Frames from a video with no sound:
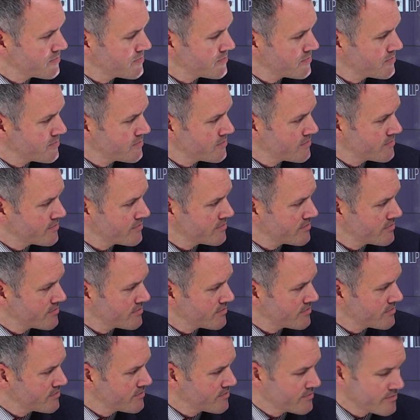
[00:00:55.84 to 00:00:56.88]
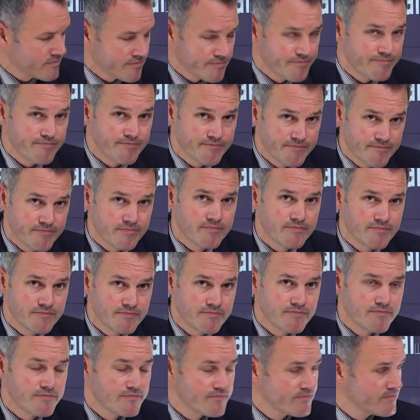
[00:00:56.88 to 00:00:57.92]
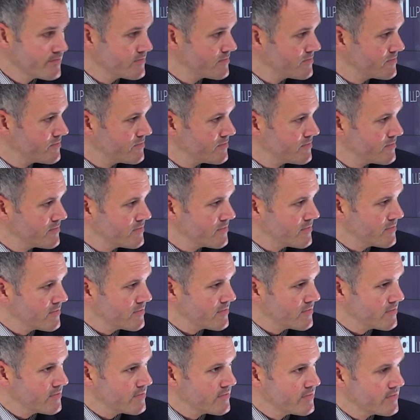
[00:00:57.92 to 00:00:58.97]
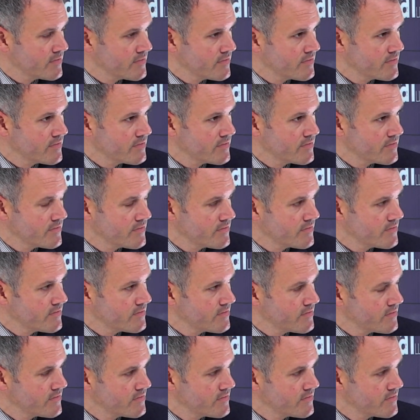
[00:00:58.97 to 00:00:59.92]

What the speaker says: The person shown says nothing.